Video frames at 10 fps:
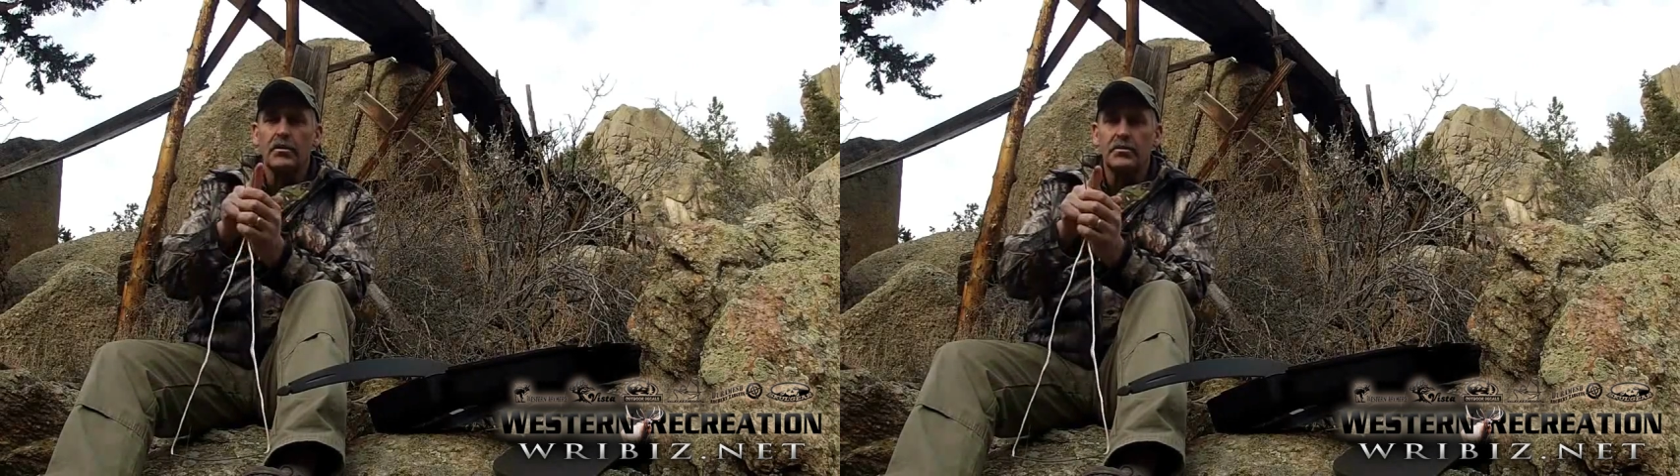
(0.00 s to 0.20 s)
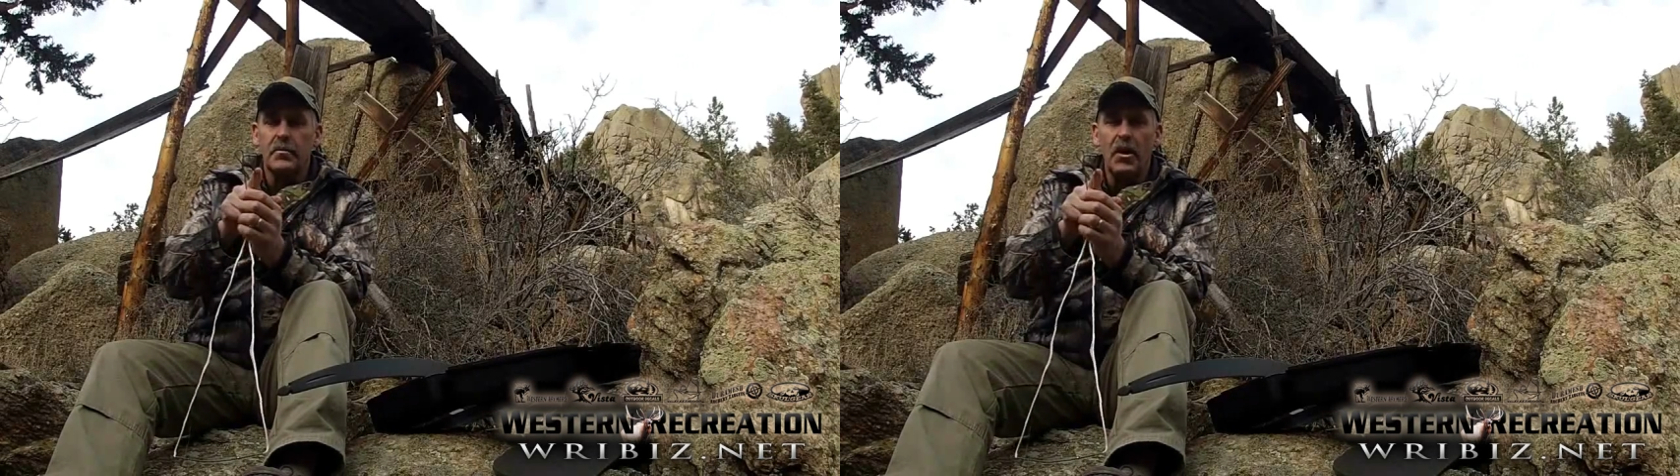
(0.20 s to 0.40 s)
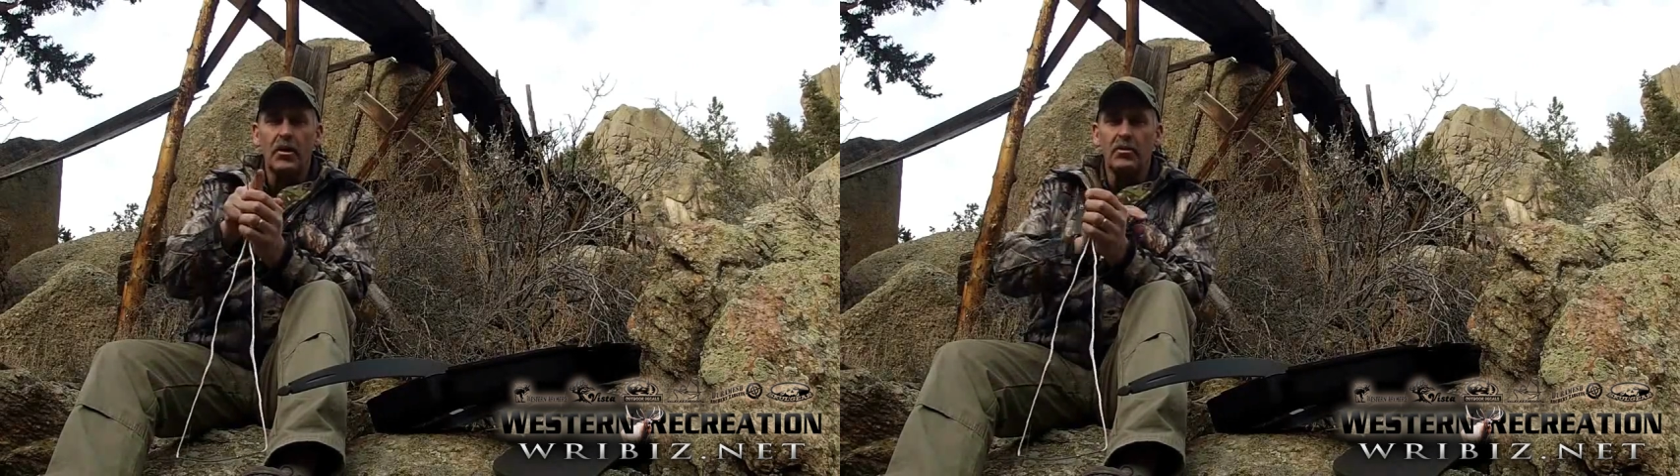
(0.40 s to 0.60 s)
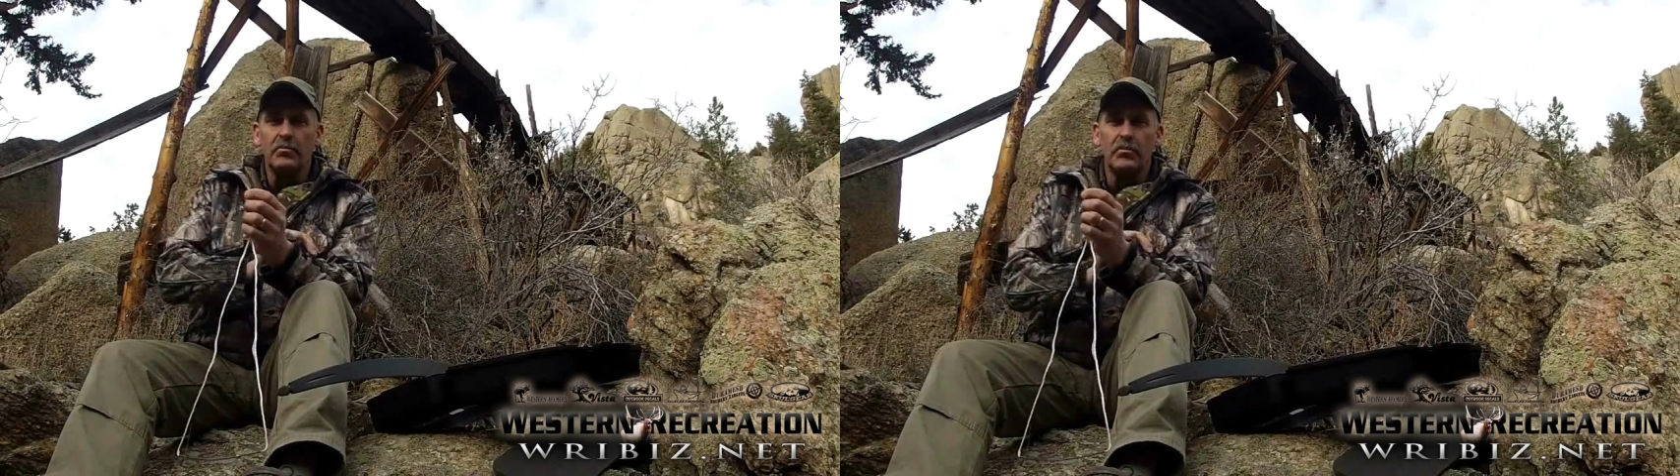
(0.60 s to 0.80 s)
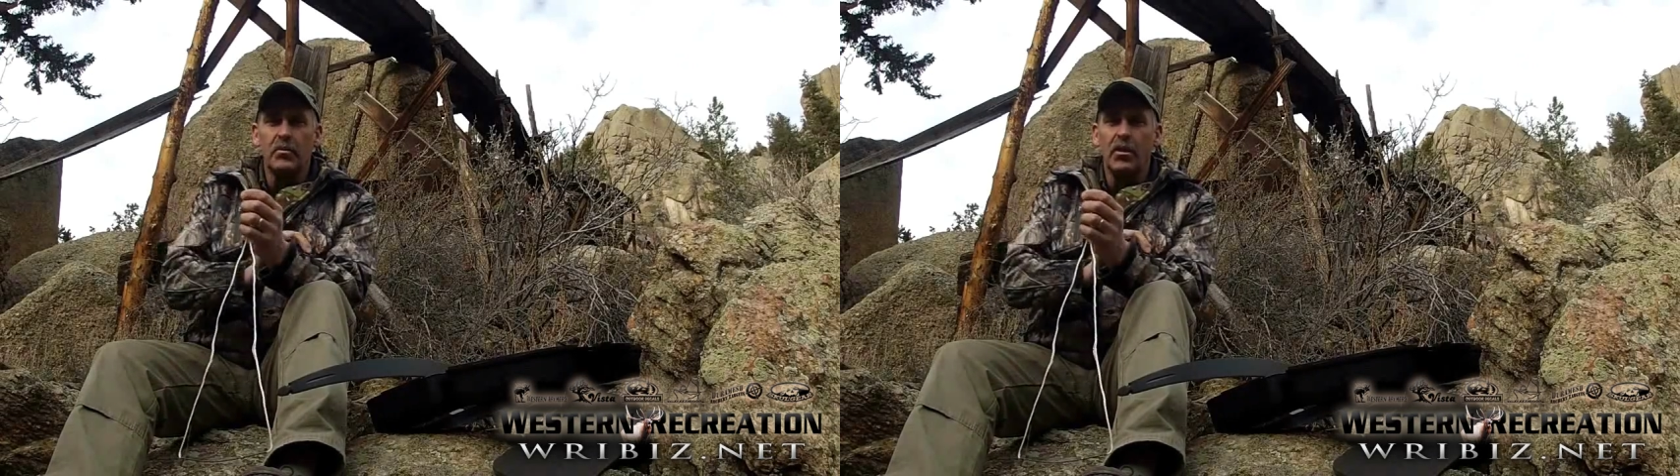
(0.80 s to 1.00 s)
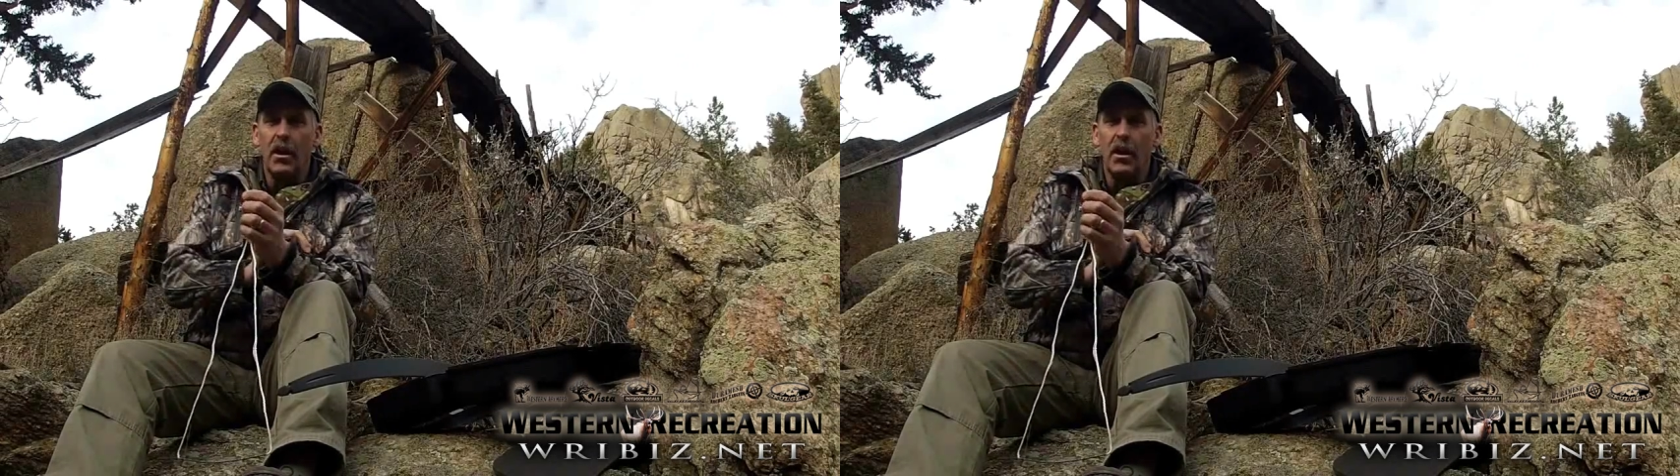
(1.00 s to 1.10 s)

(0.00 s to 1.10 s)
small loop will